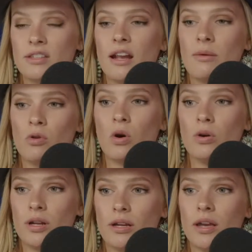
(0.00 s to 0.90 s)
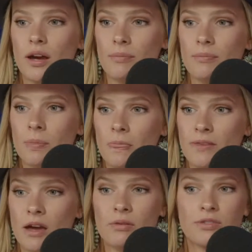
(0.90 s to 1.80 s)
Is that I'm quoting, yeah. So
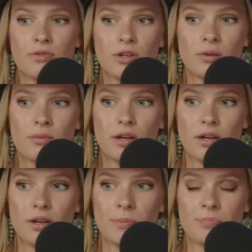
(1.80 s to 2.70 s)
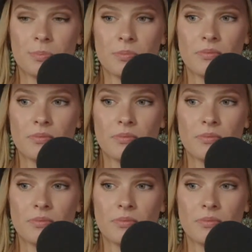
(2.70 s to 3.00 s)
that was from